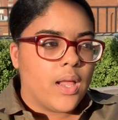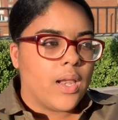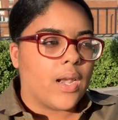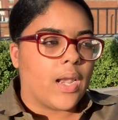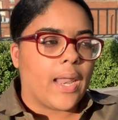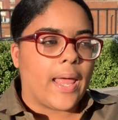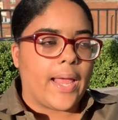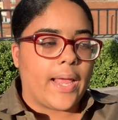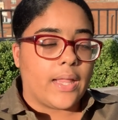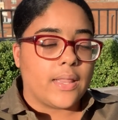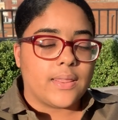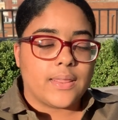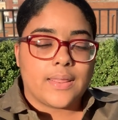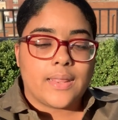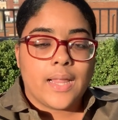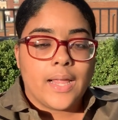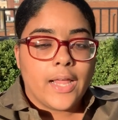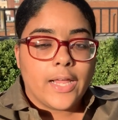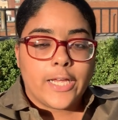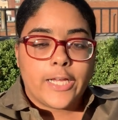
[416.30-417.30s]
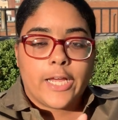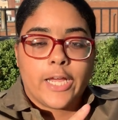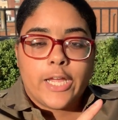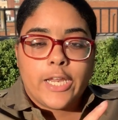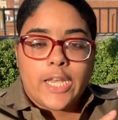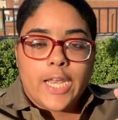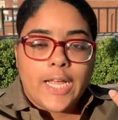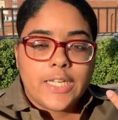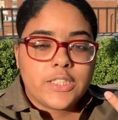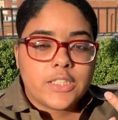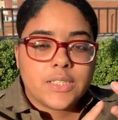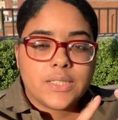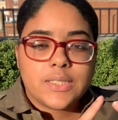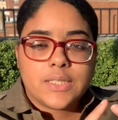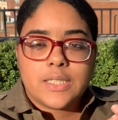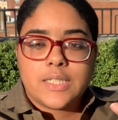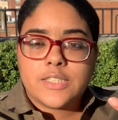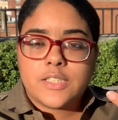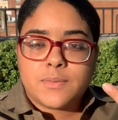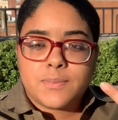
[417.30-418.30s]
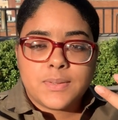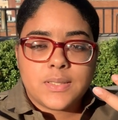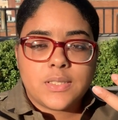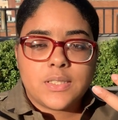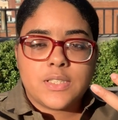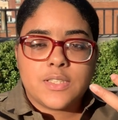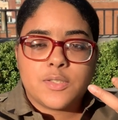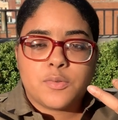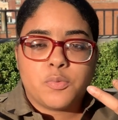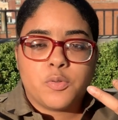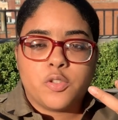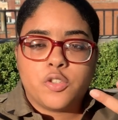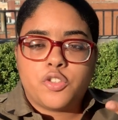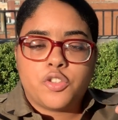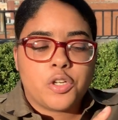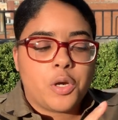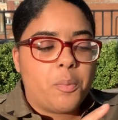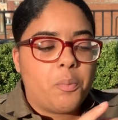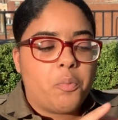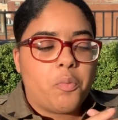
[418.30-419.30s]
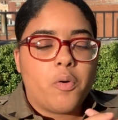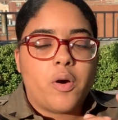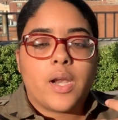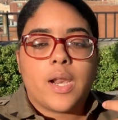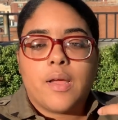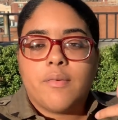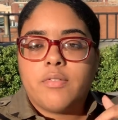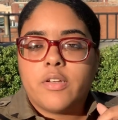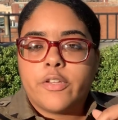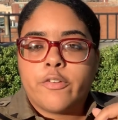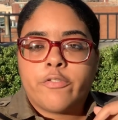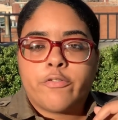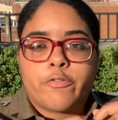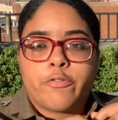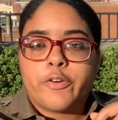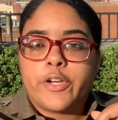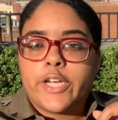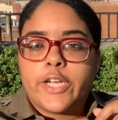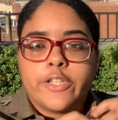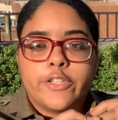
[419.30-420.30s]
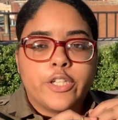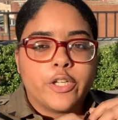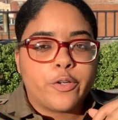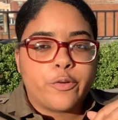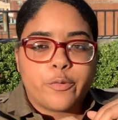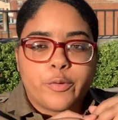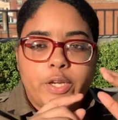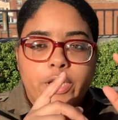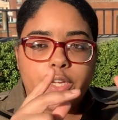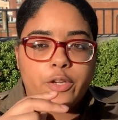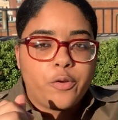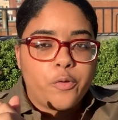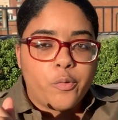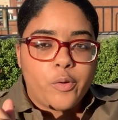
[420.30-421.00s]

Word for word: Like, connections and experience will trump whatever freaking degree you